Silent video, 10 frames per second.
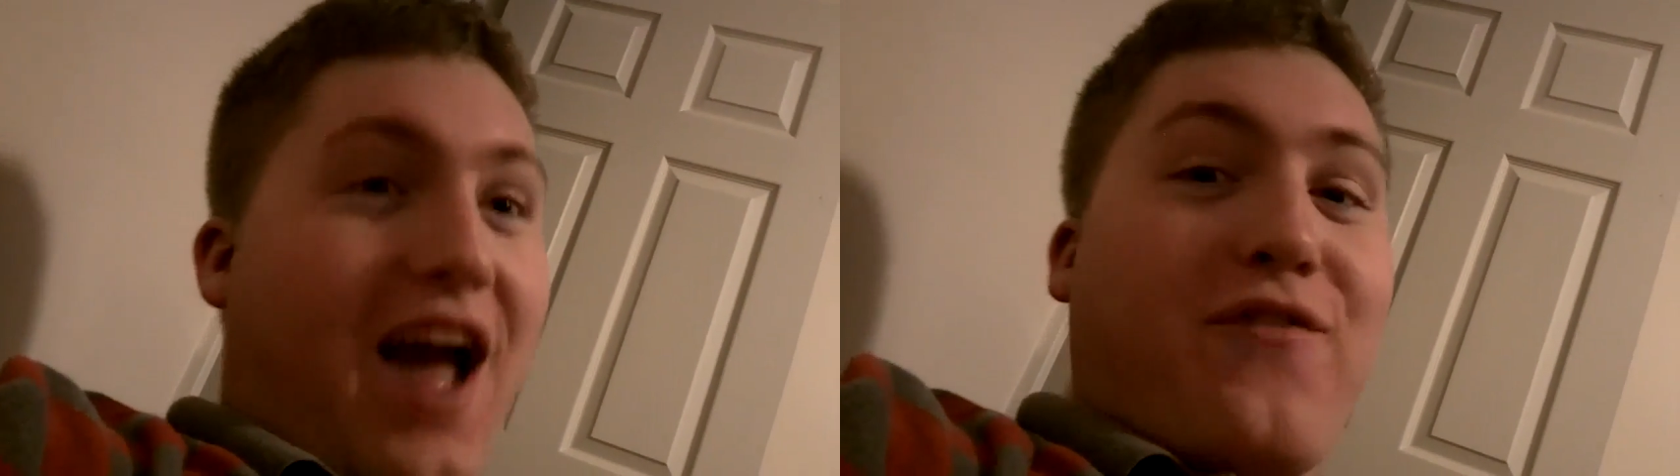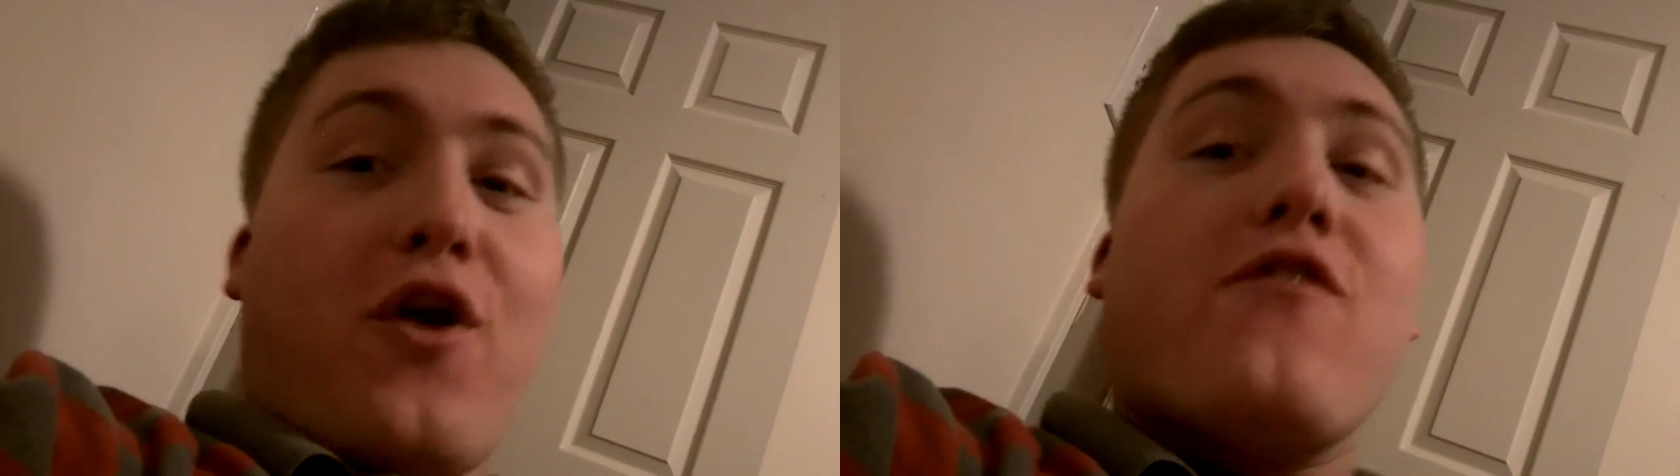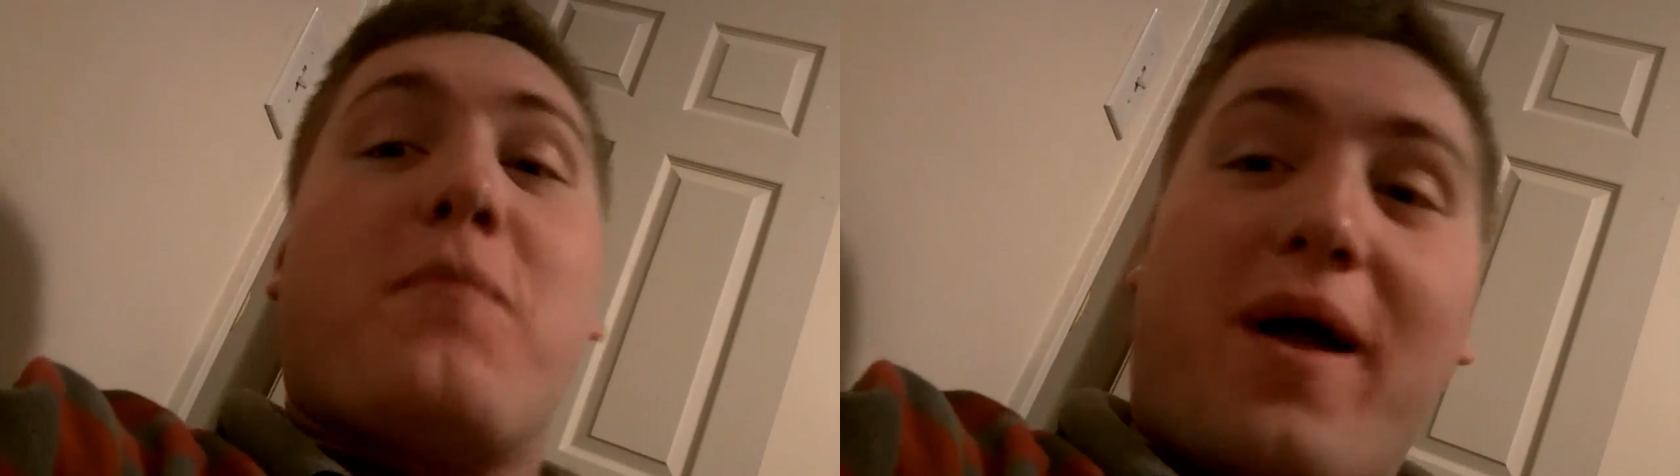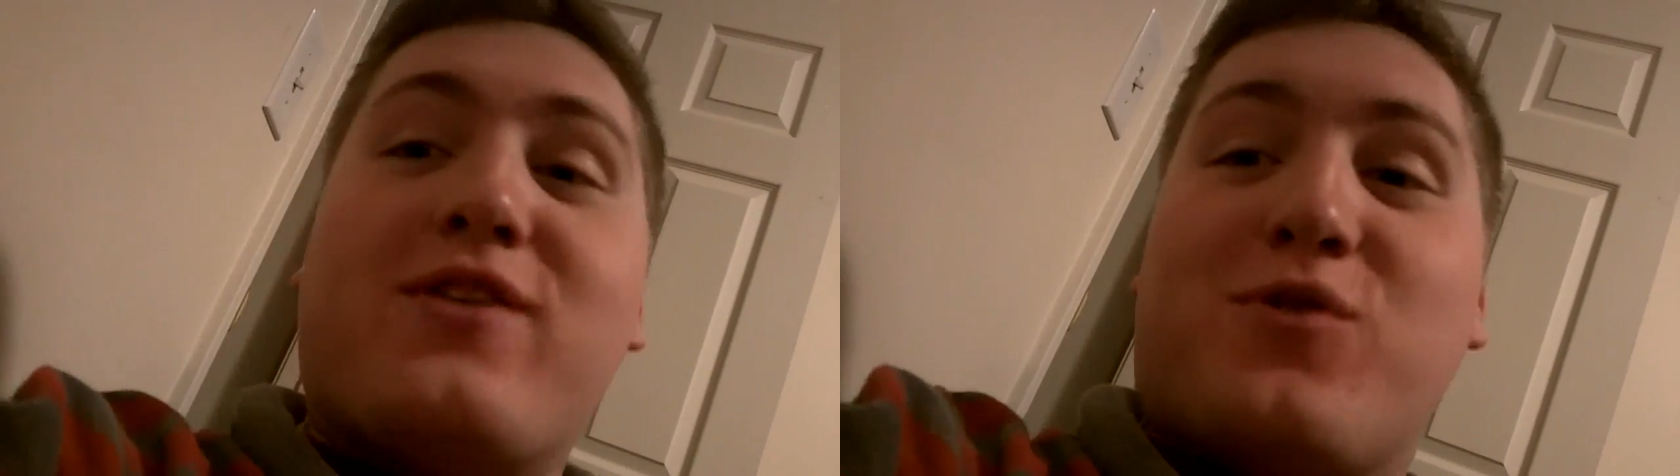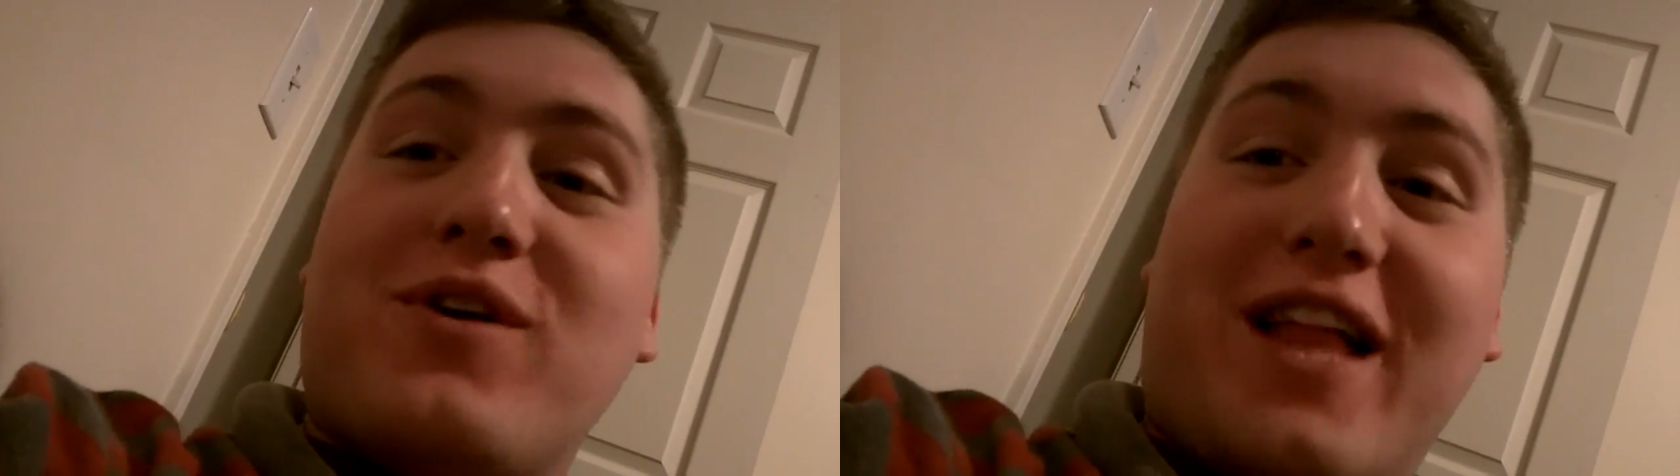Have you ever
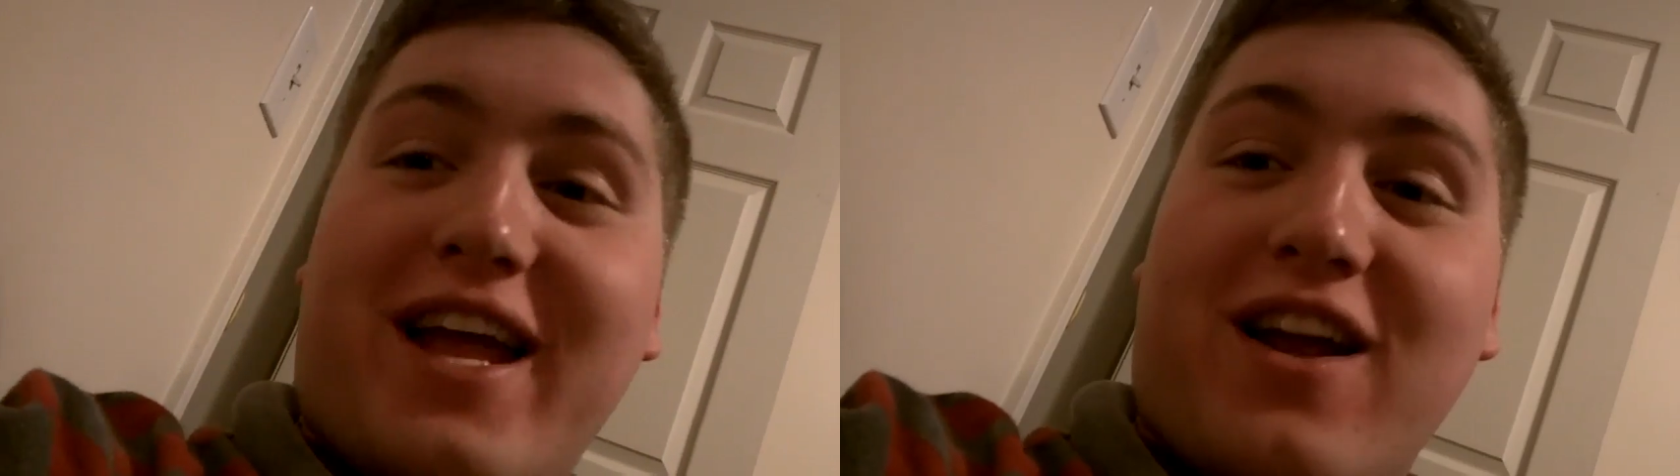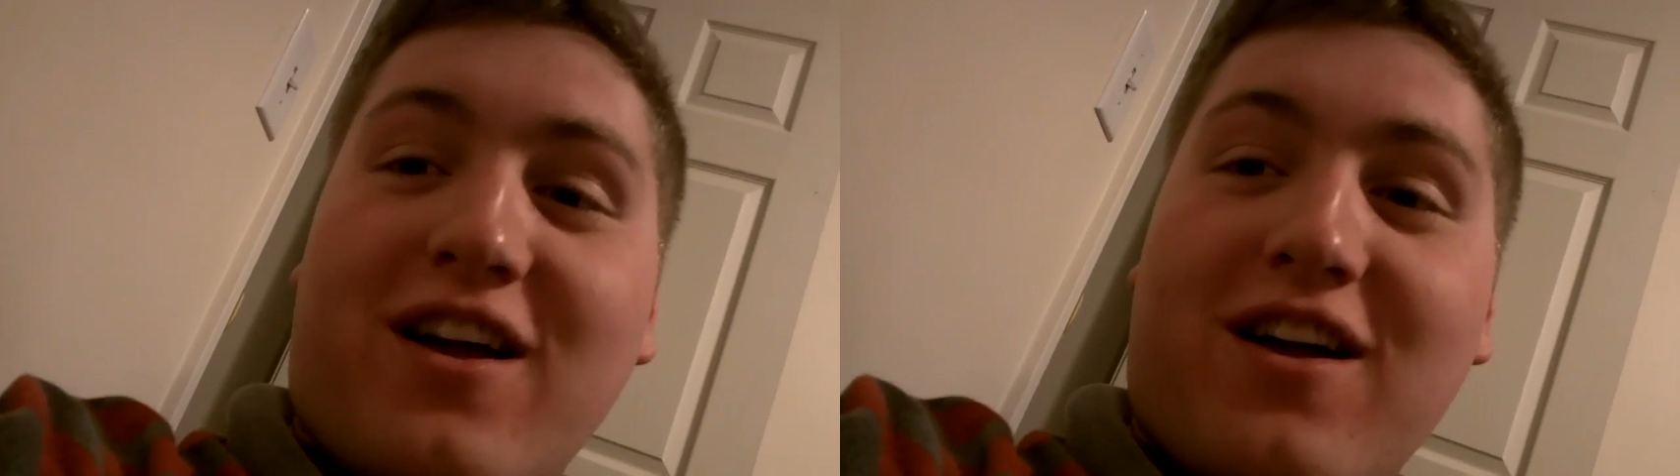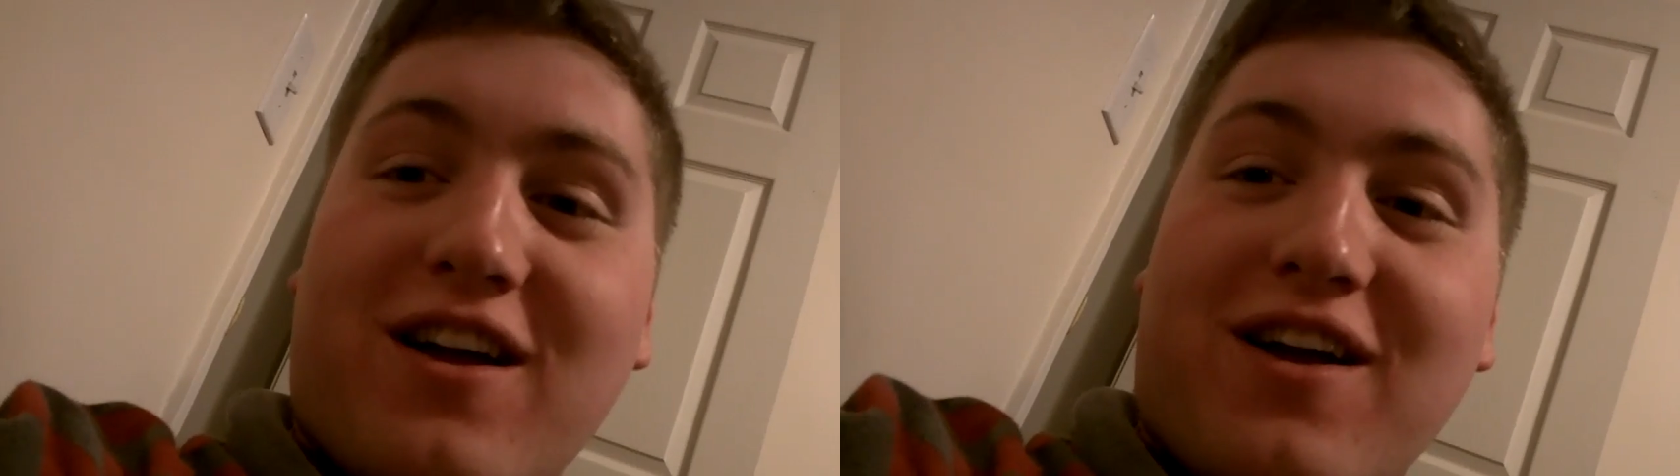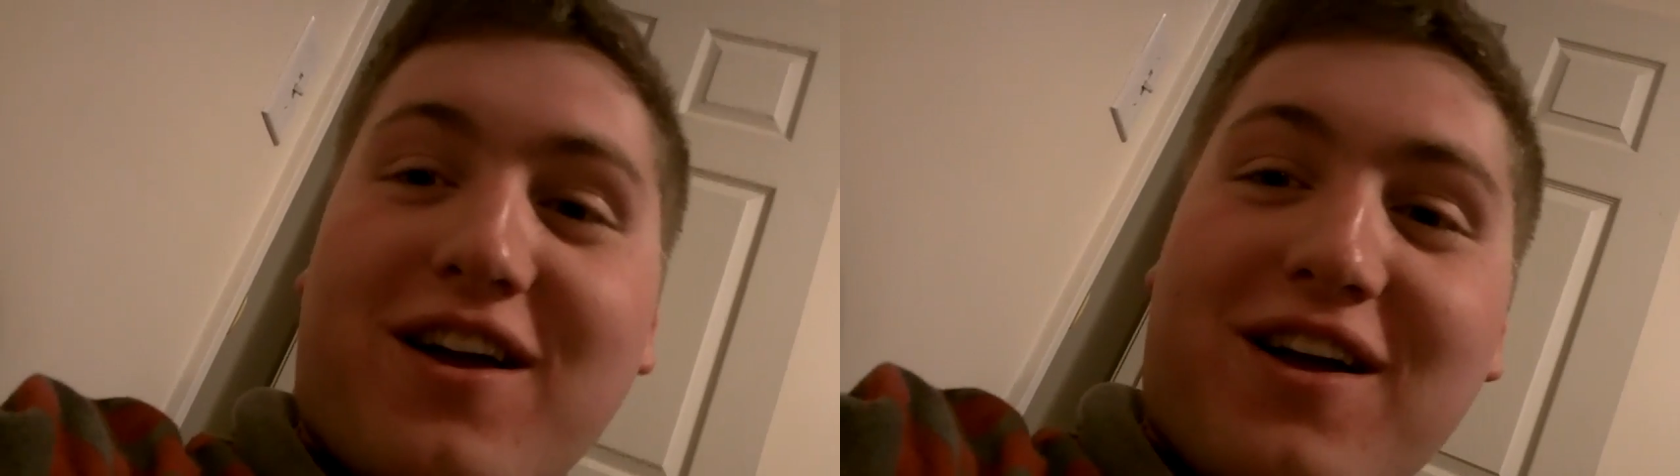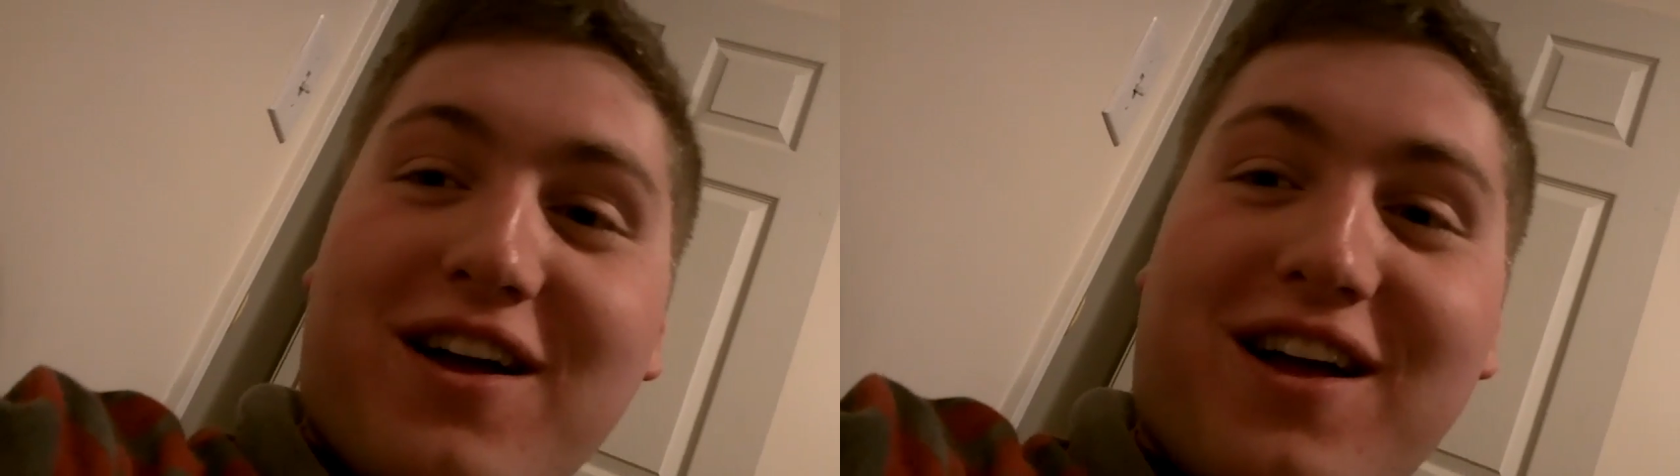been to Atlanta?
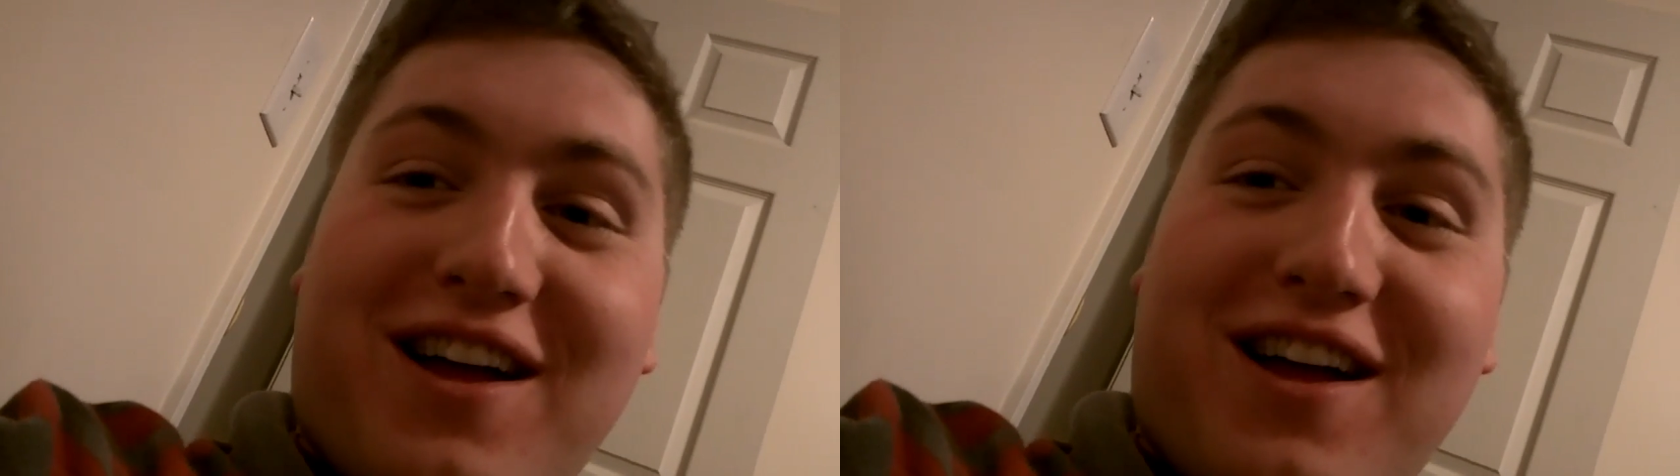No.